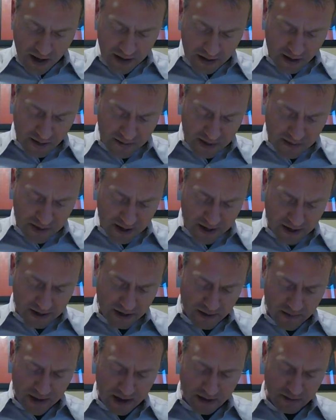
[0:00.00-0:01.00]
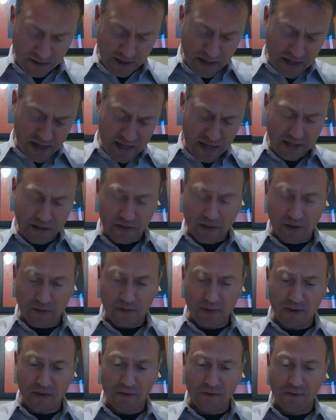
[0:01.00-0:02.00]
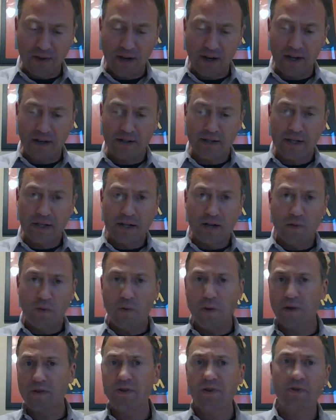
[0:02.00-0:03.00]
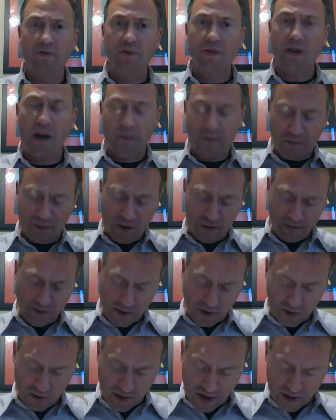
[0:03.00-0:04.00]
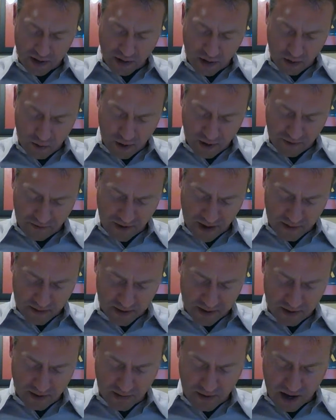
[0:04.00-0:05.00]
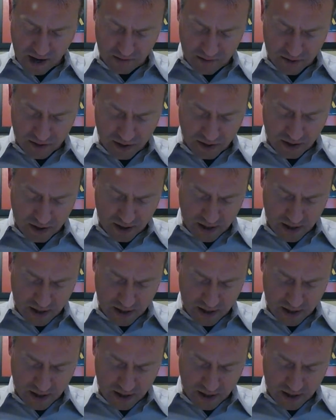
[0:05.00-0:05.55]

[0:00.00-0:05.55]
come out in terms of where students come from. So like an all-white family of average